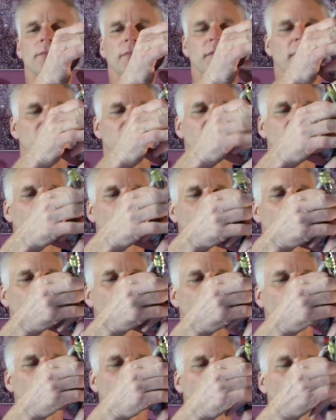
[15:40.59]
if you're
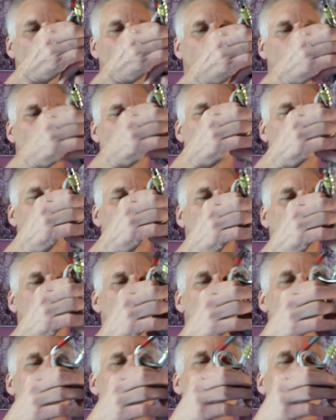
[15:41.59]
putting a weight on a
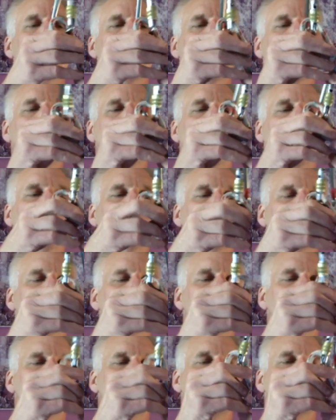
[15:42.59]
rope, or
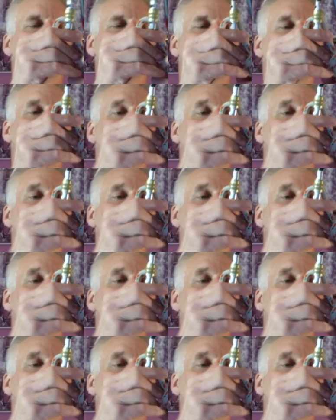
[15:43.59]
if you were